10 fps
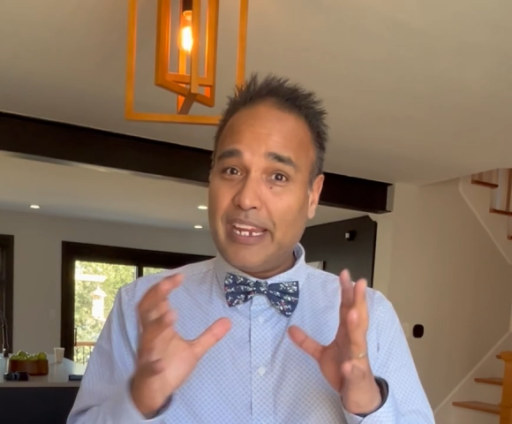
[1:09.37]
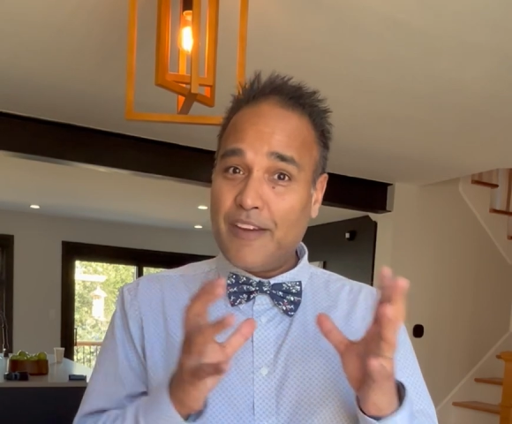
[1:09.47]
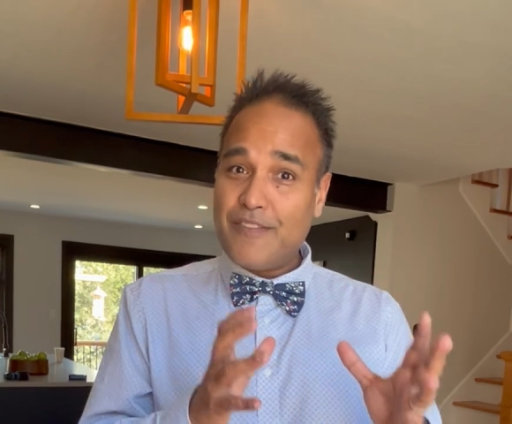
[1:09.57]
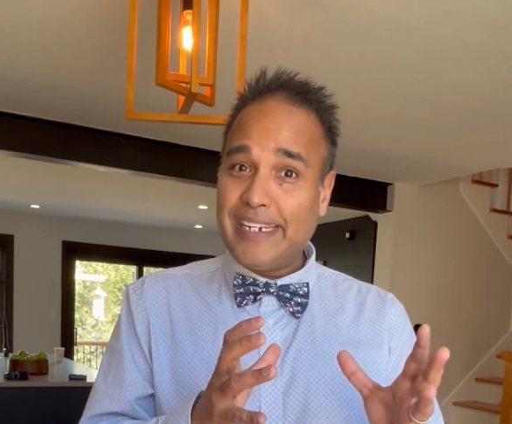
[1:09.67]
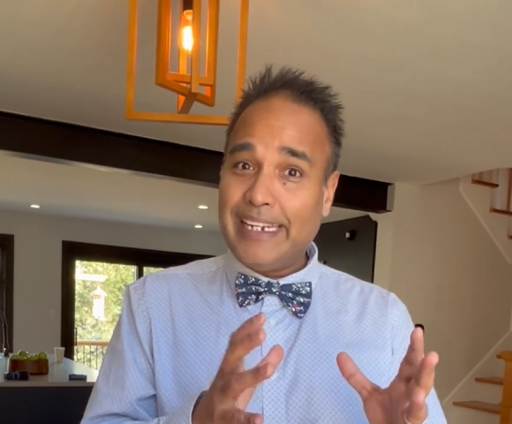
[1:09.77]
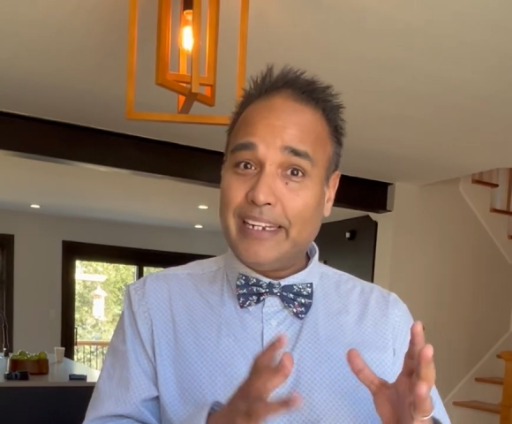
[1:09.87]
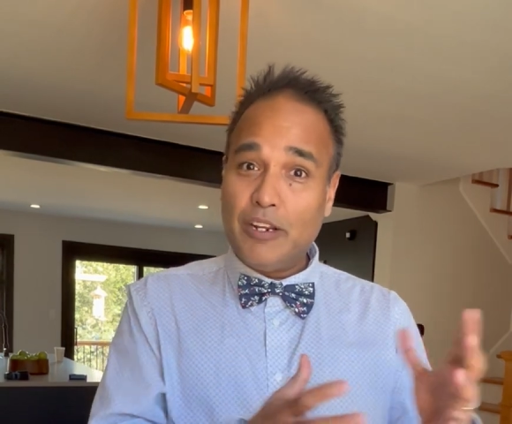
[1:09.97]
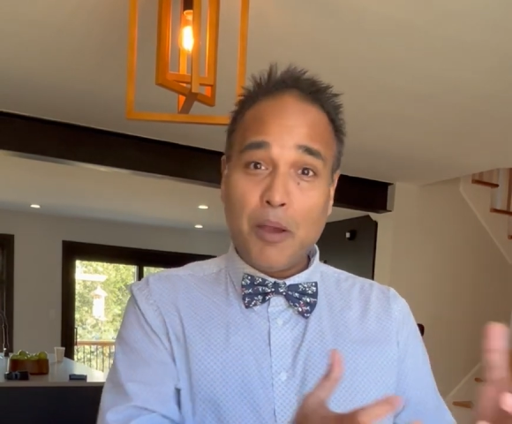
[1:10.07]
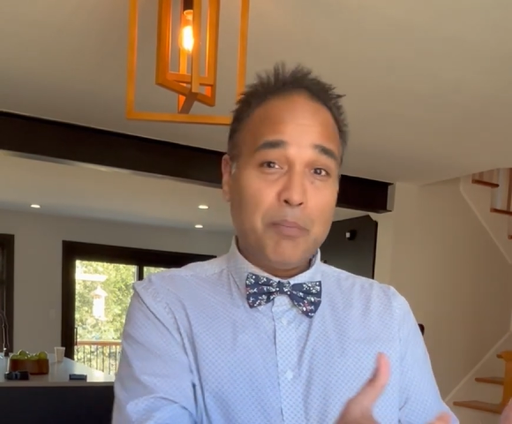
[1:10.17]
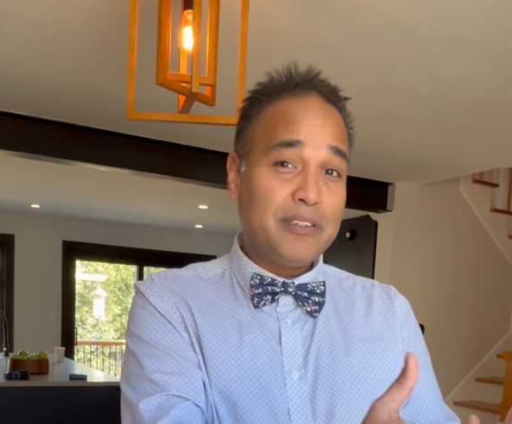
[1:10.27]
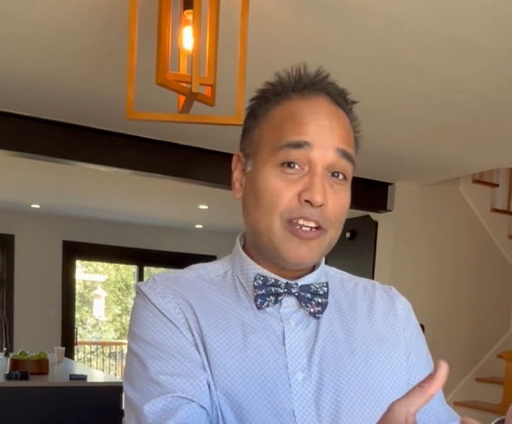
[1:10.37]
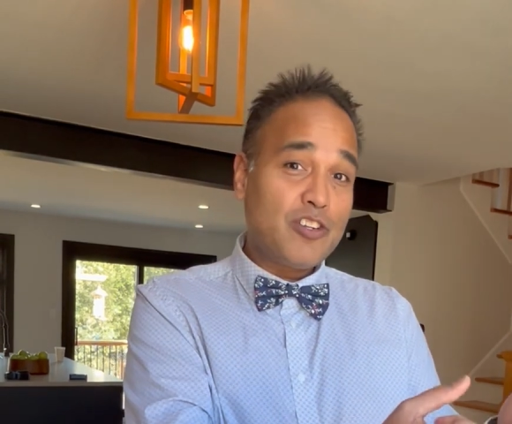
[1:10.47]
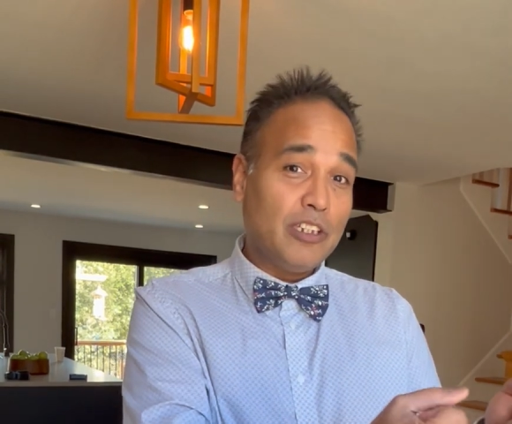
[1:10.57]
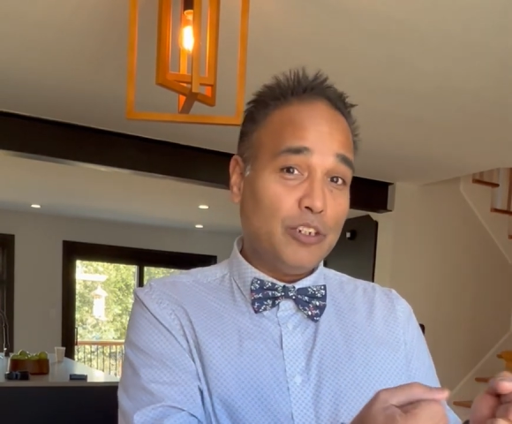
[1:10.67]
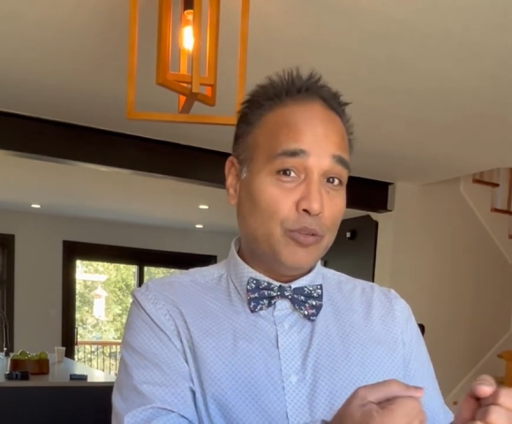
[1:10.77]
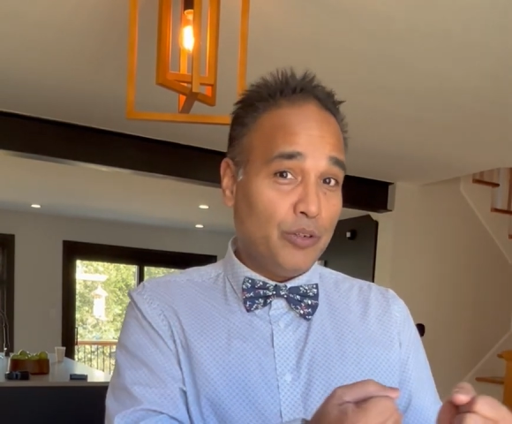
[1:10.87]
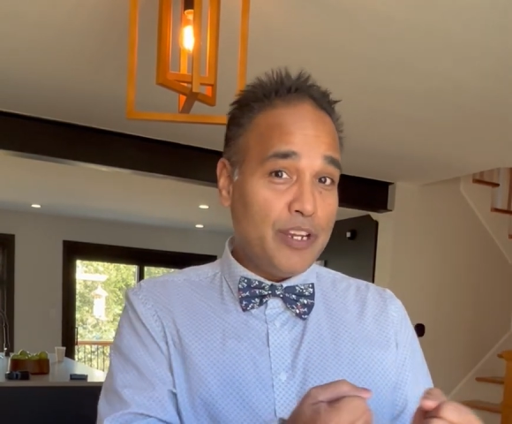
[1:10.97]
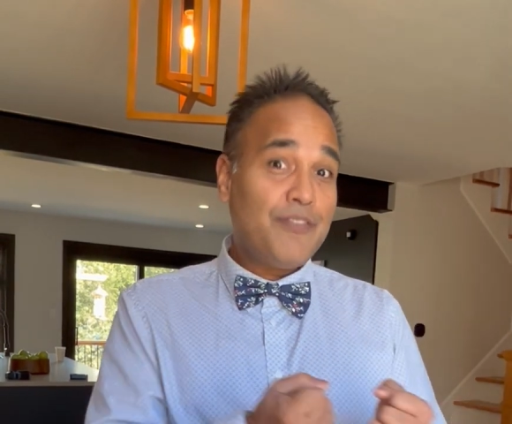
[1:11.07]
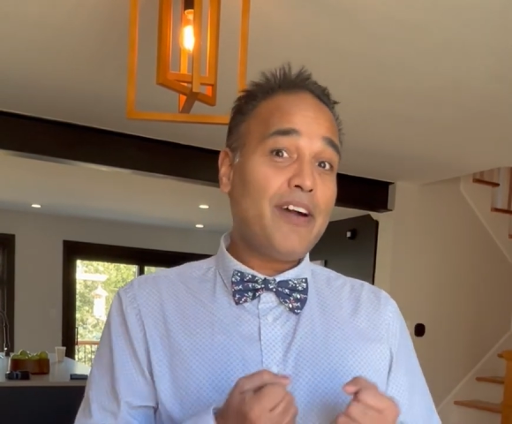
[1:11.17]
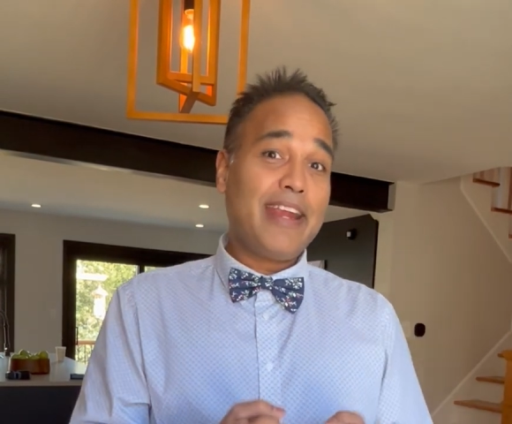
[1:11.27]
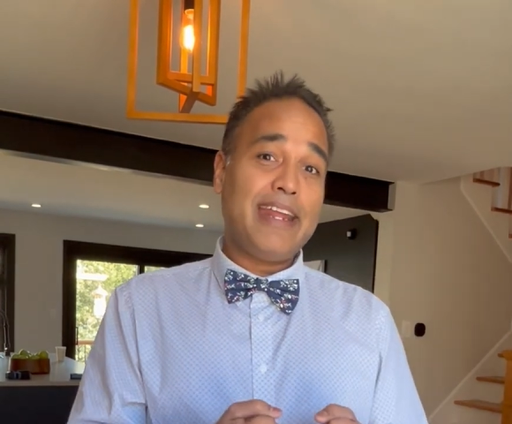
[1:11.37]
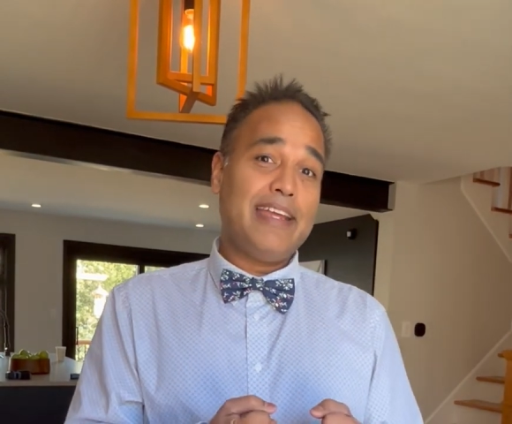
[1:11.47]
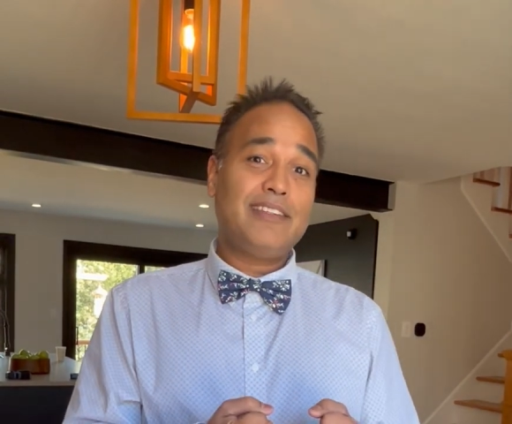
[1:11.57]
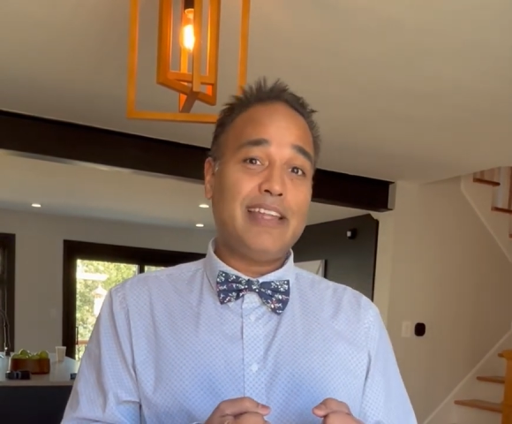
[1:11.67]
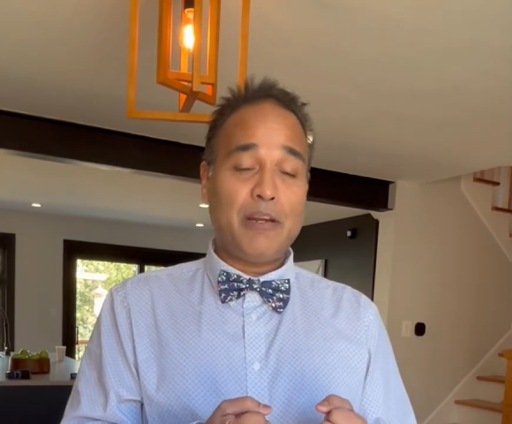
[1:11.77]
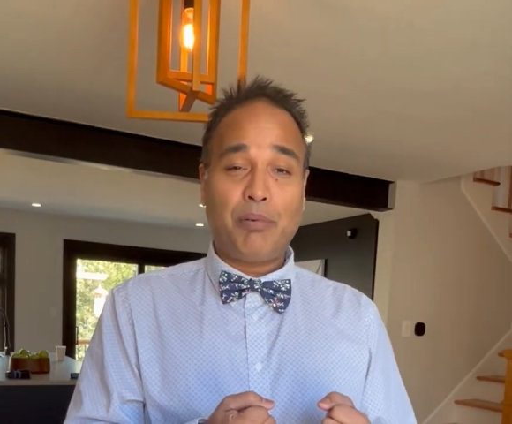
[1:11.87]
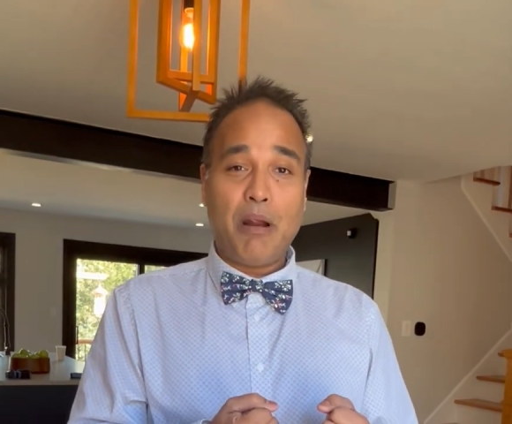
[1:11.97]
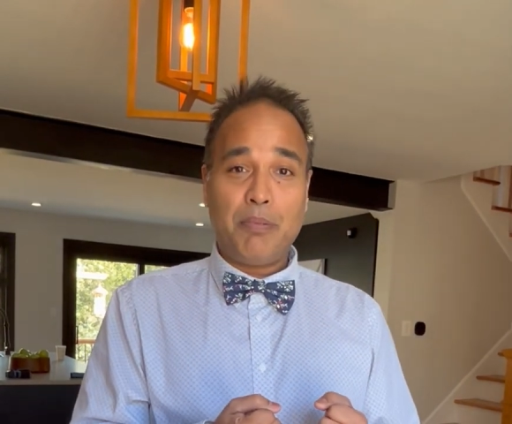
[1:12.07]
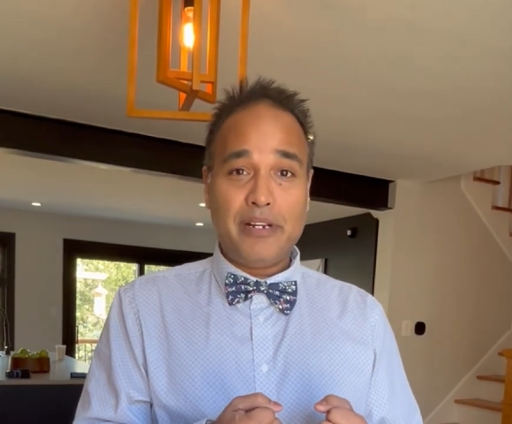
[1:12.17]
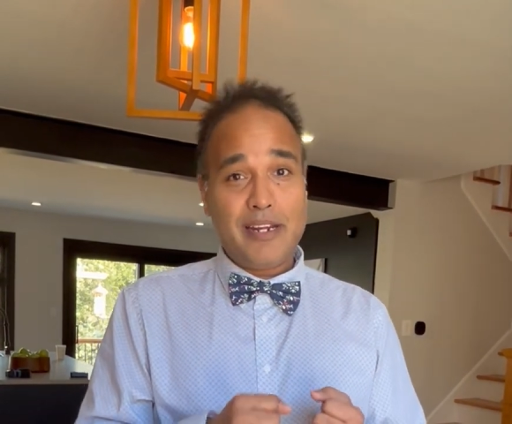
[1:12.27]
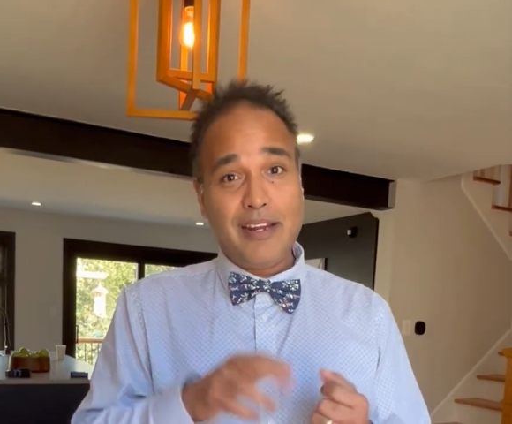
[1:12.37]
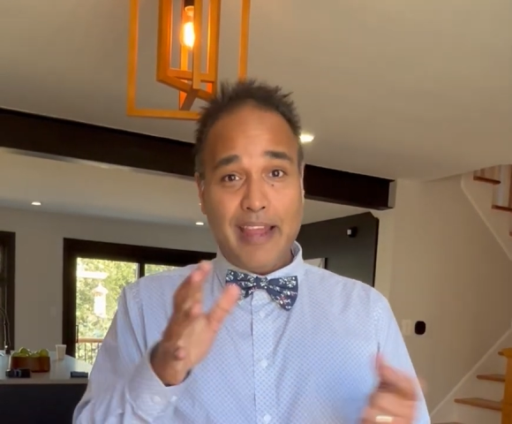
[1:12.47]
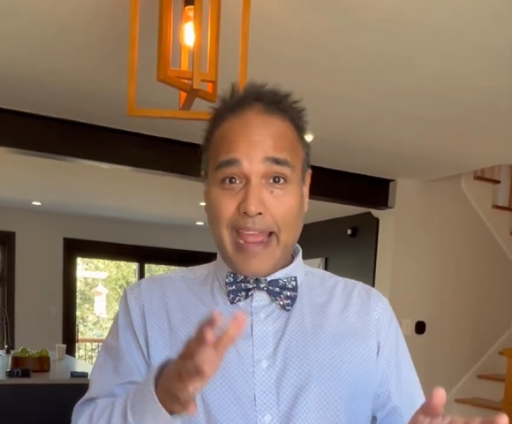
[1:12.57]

if needed, potentially refinance that property